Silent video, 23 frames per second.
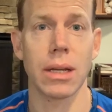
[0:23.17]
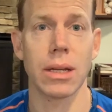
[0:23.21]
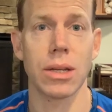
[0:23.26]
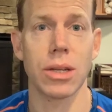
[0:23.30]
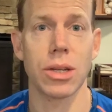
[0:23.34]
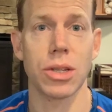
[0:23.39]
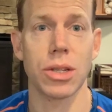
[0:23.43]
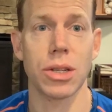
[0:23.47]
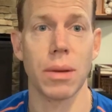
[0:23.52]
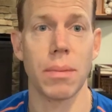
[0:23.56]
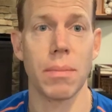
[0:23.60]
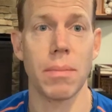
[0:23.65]

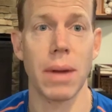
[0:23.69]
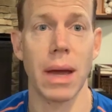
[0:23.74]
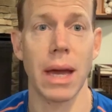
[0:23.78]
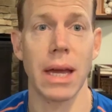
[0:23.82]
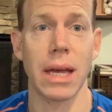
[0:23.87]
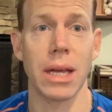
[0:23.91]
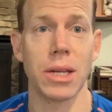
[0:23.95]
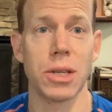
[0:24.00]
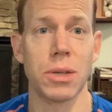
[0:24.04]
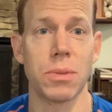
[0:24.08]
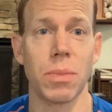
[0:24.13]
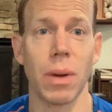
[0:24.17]
just
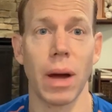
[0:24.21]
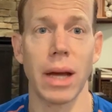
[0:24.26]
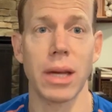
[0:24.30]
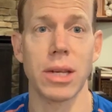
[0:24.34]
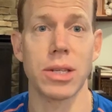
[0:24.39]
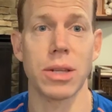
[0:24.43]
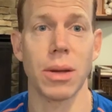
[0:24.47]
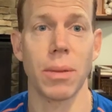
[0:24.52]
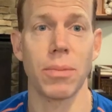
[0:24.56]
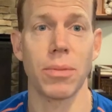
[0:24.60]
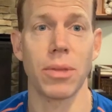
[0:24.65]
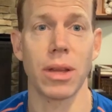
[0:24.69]
amazed by
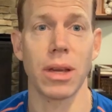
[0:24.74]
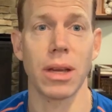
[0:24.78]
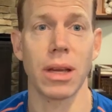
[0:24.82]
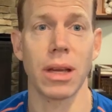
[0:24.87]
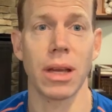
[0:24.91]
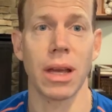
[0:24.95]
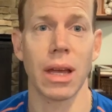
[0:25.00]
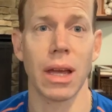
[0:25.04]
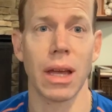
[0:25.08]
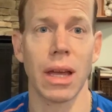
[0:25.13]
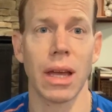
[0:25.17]
something